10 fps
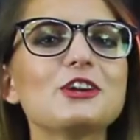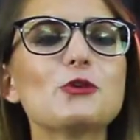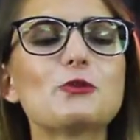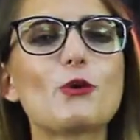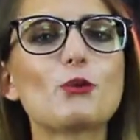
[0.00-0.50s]
you
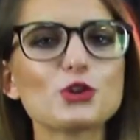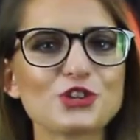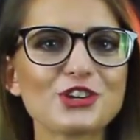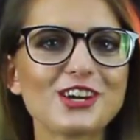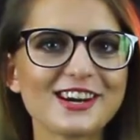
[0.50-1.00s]
for
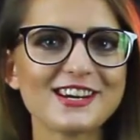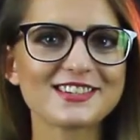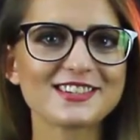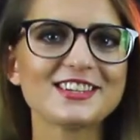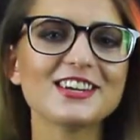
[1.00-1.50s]
watching
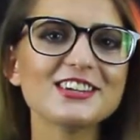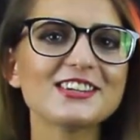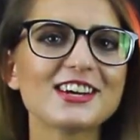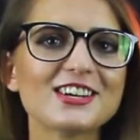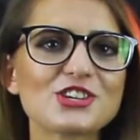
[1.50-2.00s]
guys, get in
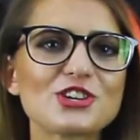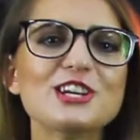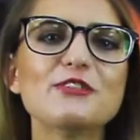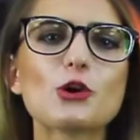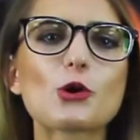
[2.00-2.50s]
touch,
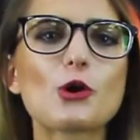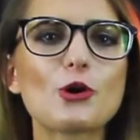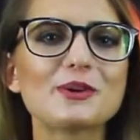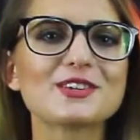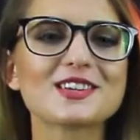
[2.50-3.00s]
leave your
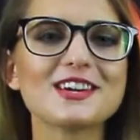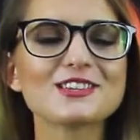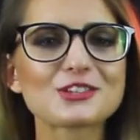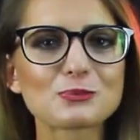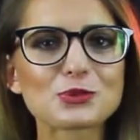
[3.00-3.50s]
comments and
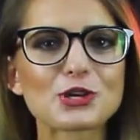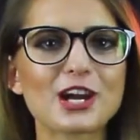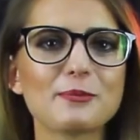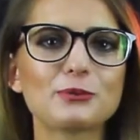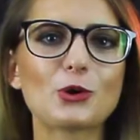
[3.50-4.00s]

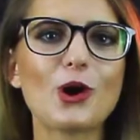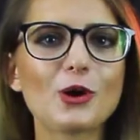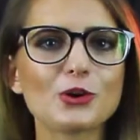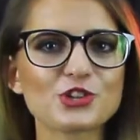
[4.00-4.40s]
subscribe to our